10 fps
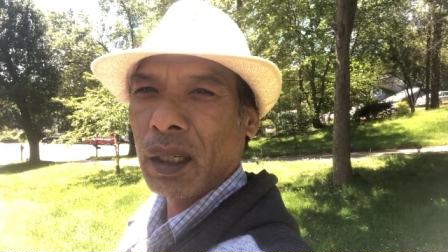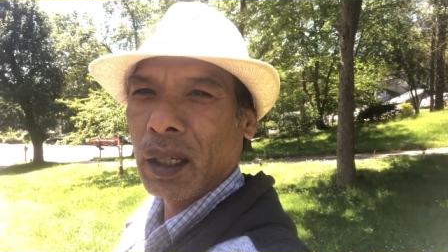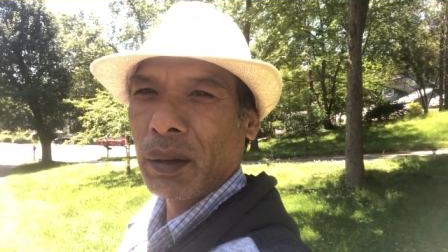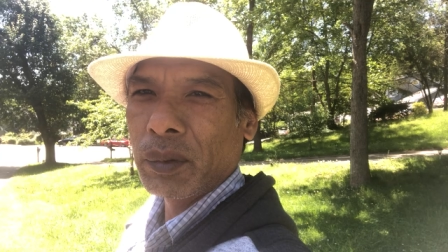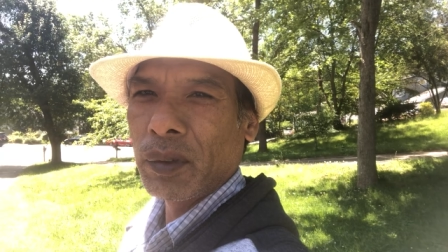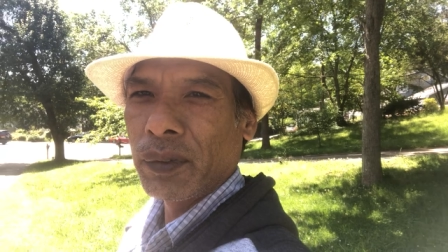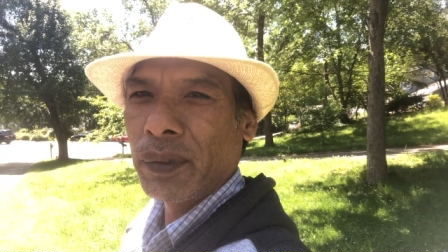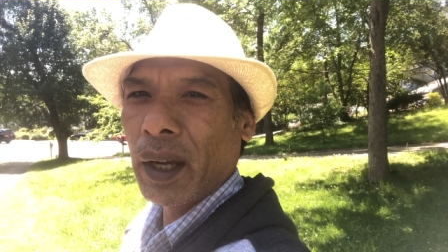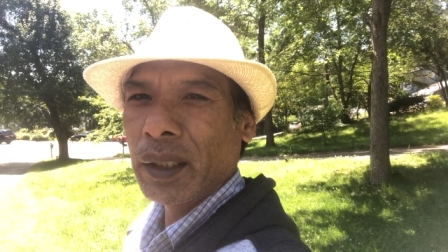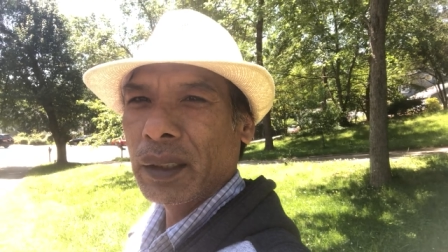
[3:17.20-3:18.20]
have to
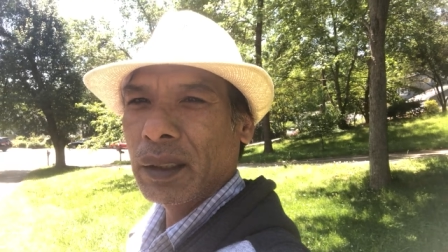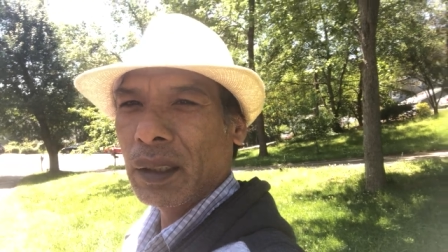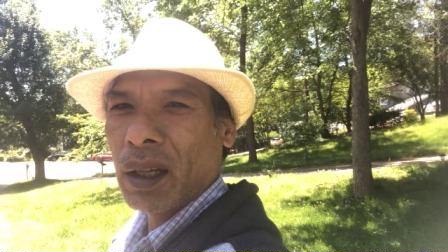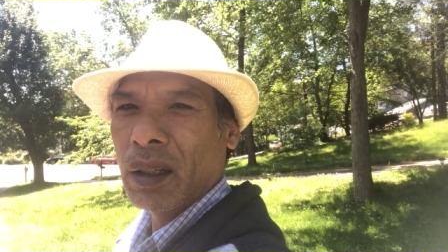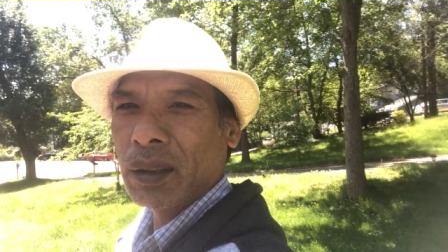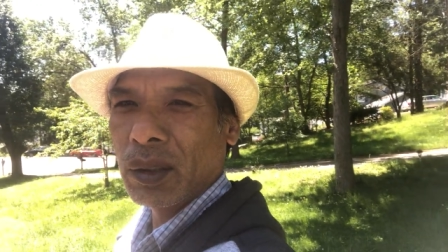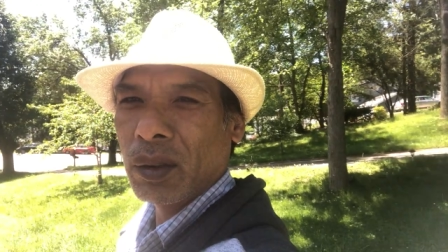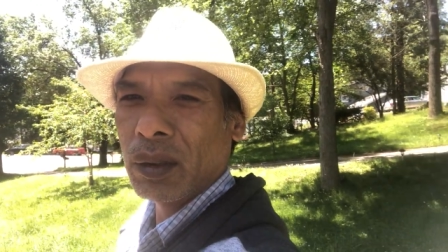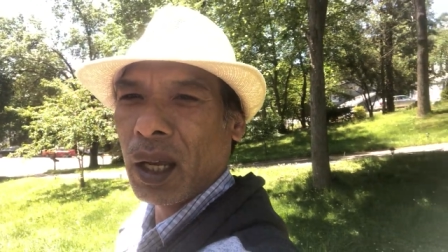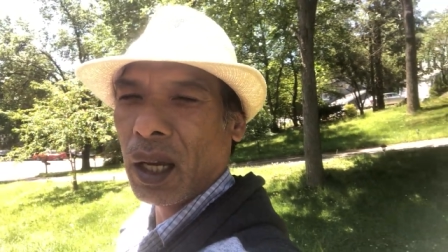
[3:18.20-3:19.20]
fight all
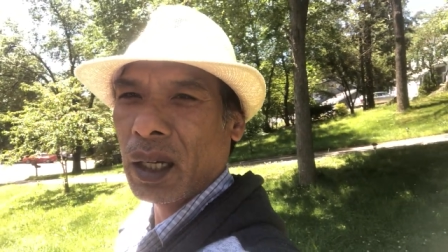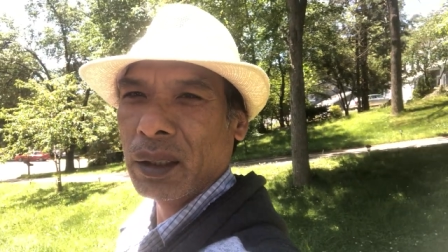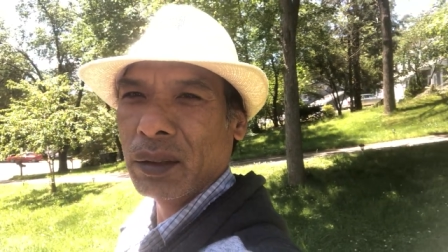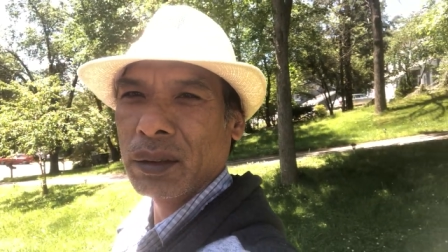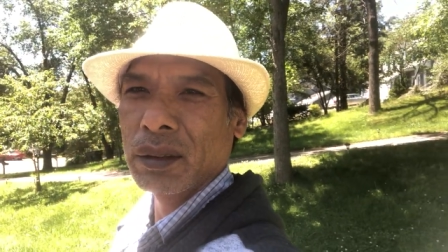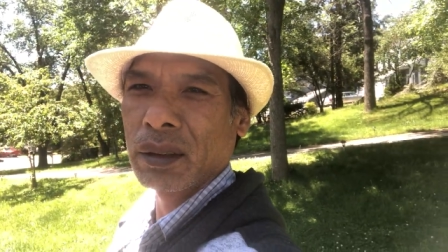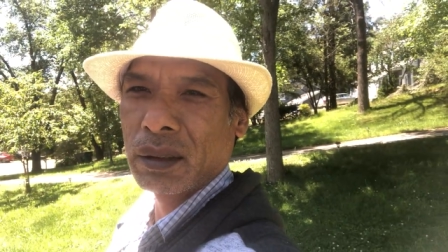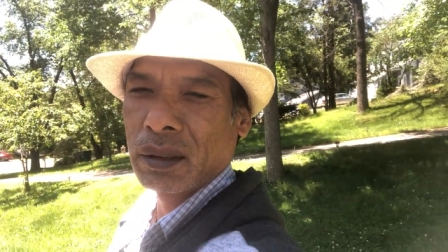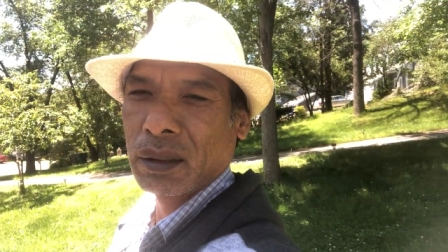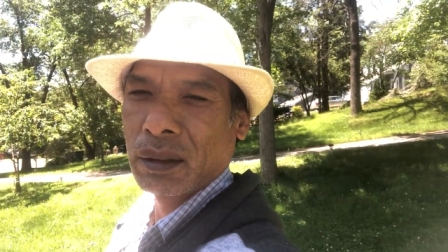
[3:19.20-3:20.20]
those kinds of,
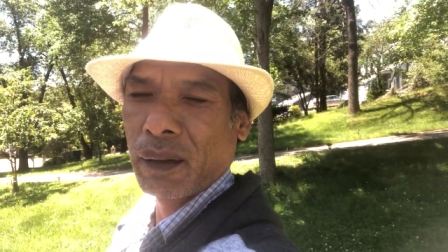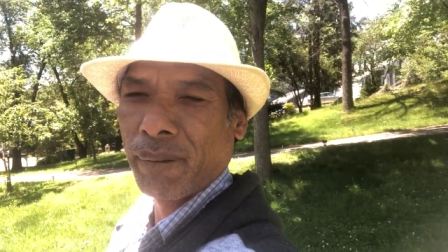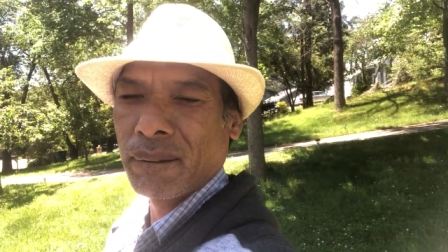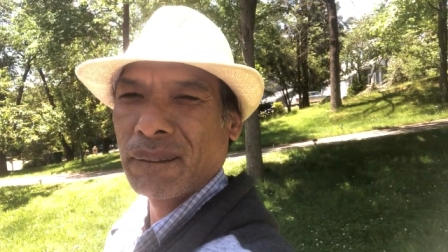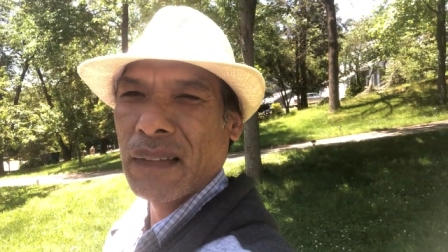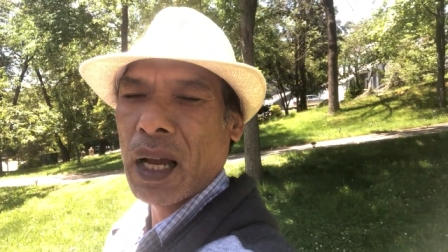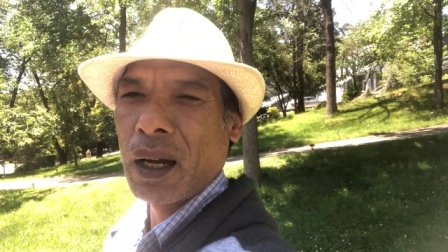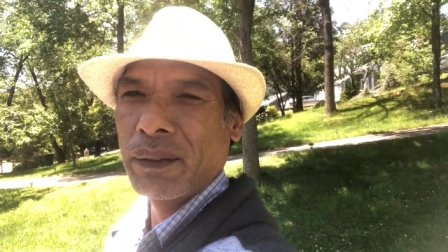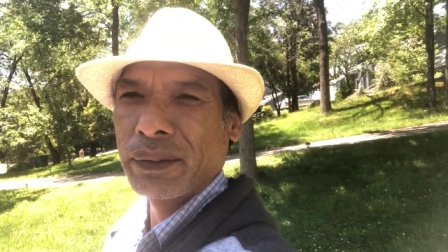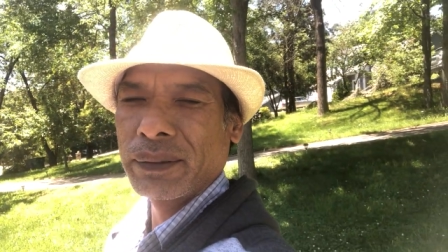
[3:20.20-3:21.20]
uh,
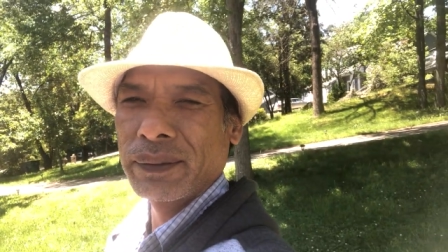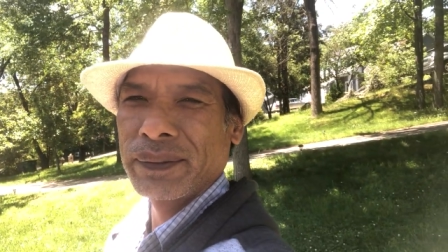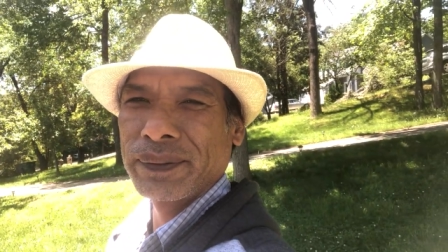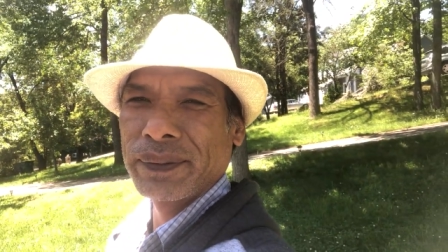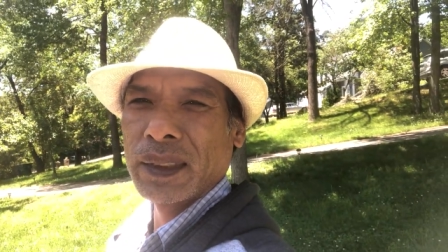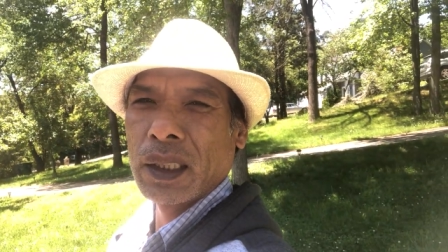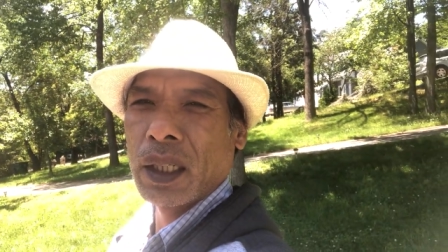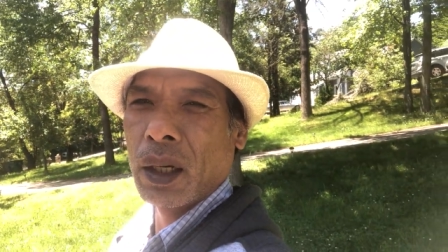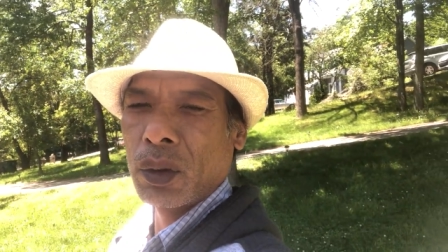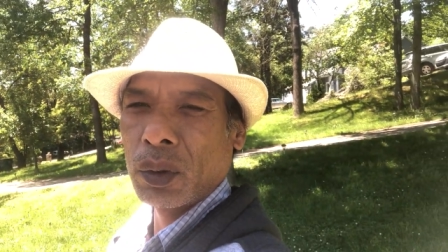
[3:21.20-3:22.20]
of
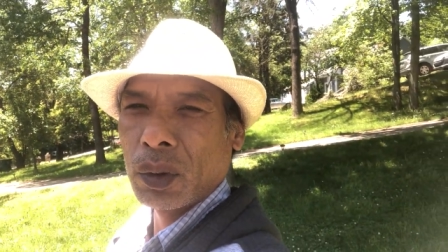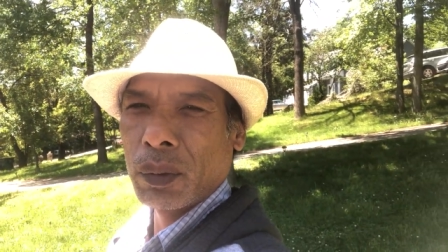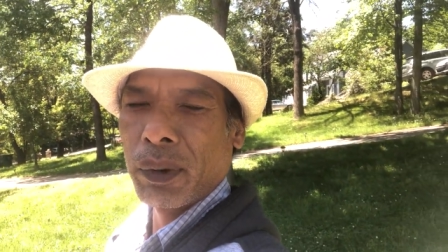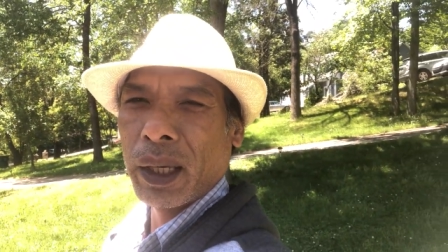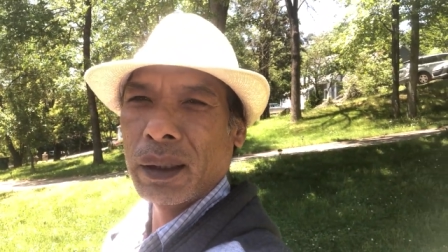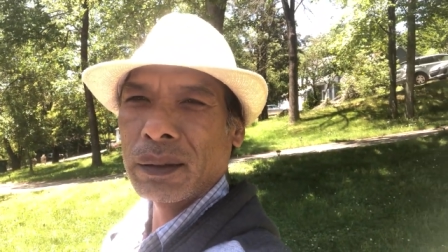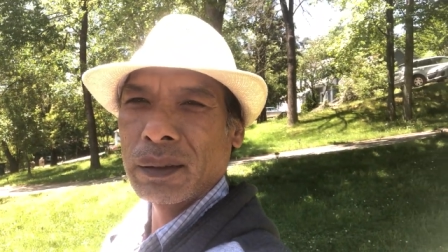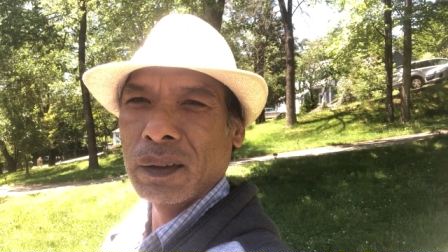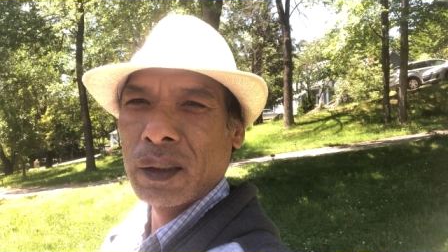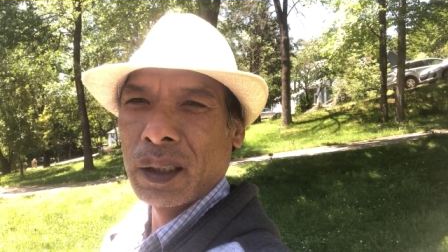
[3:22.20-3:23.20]
cold weather
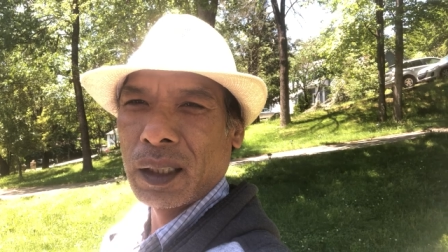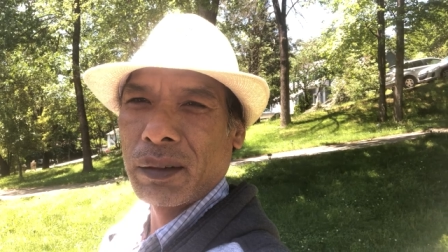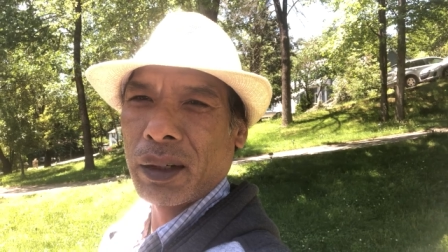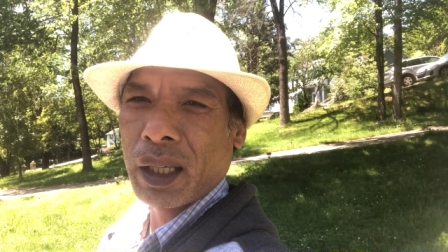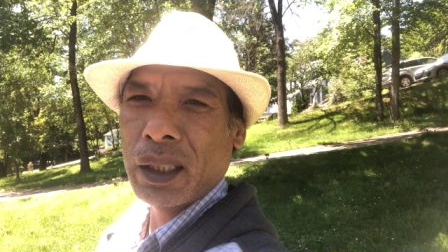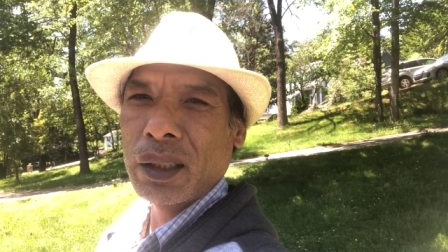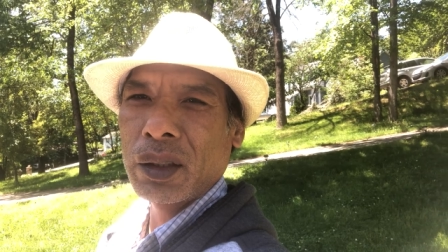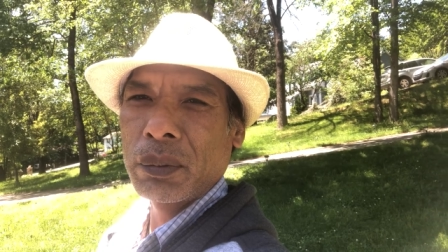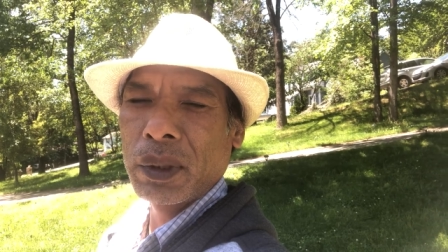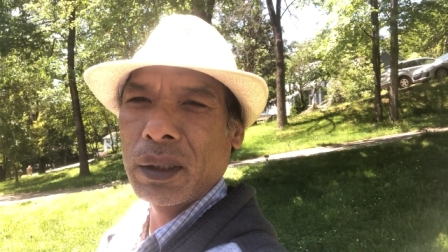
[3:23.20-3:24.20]
and ready
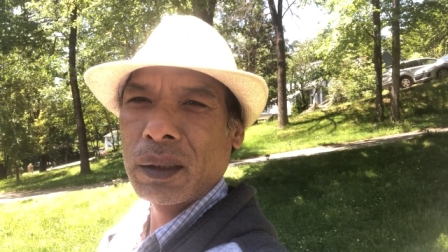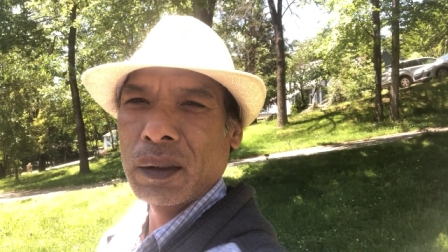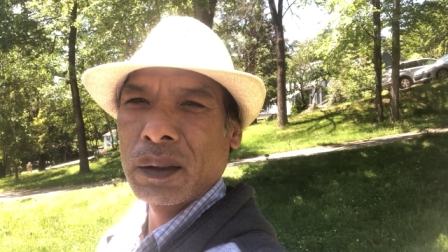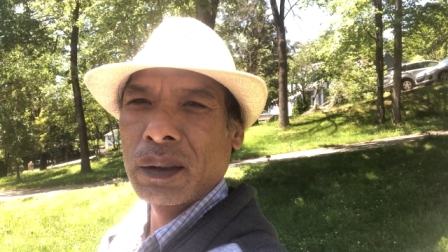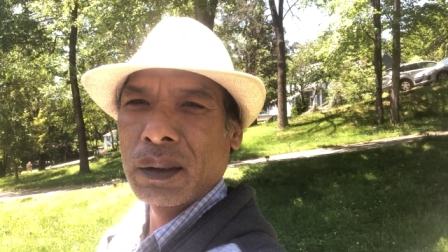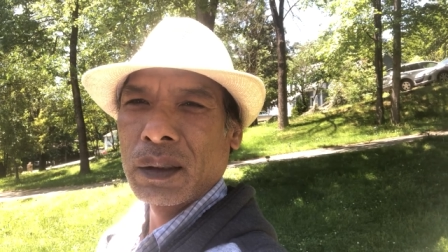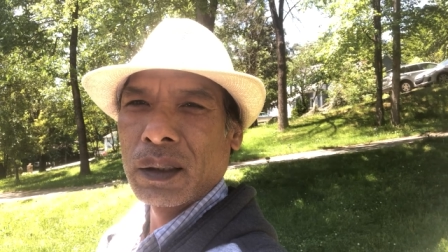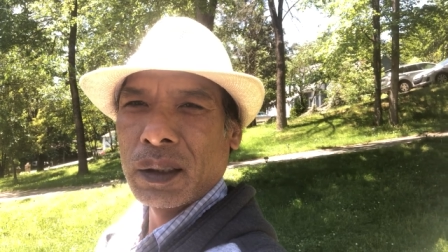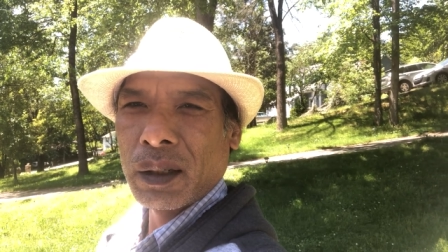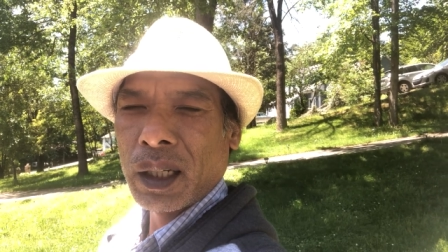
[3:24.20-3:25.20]
to be
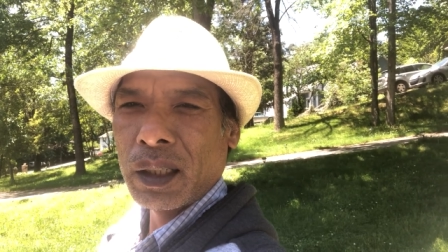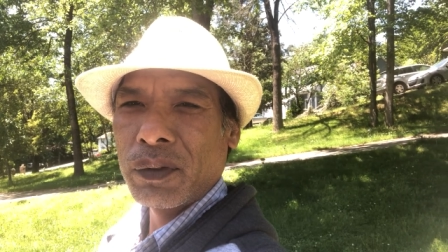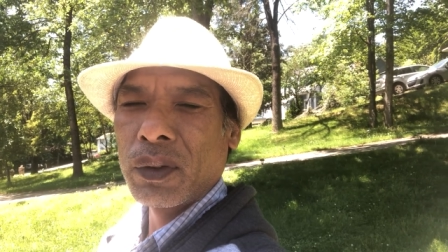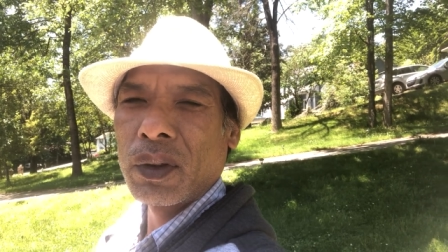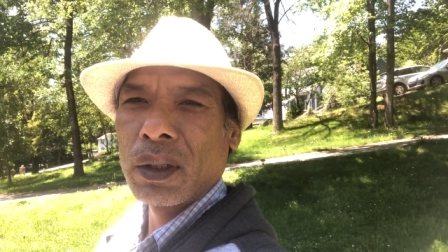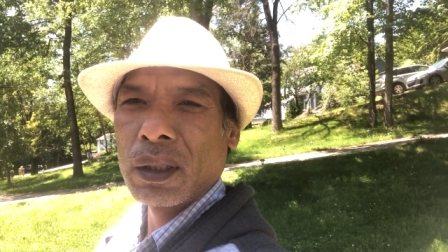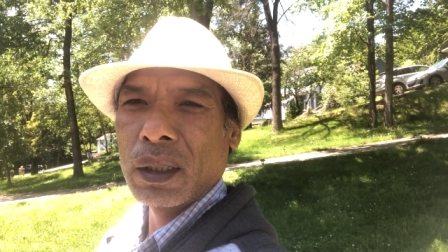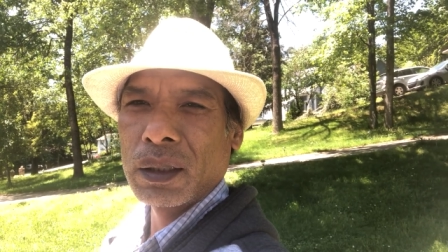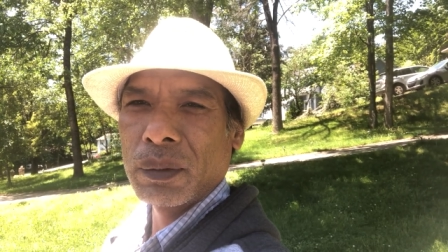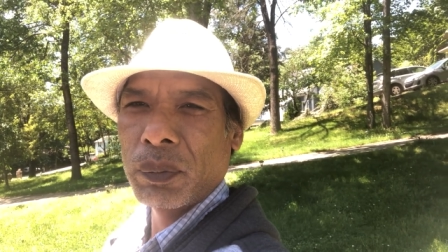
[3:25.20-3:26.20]
ready for
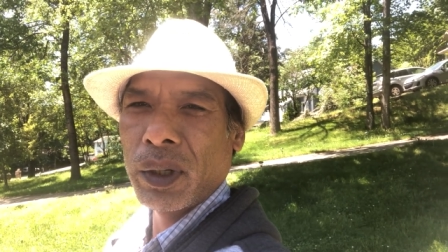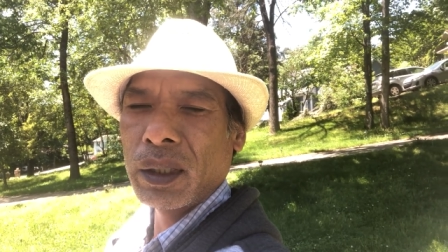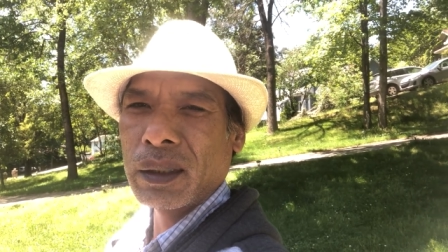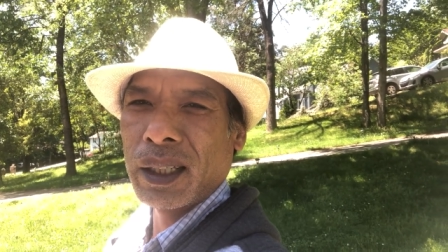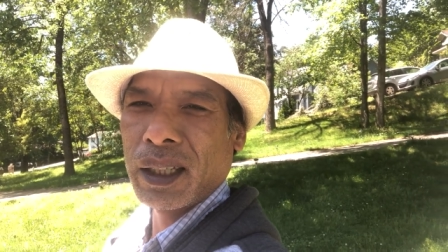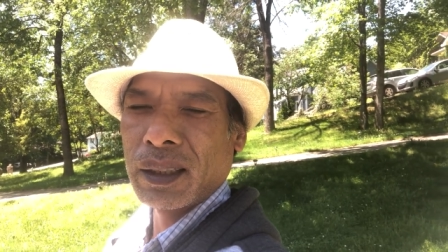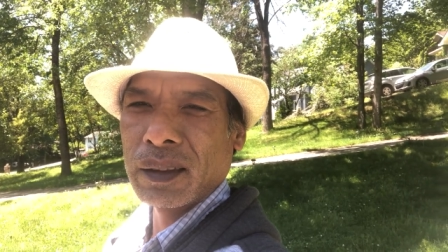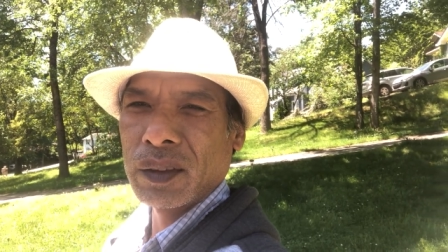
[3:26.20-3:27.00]
uh, spring again.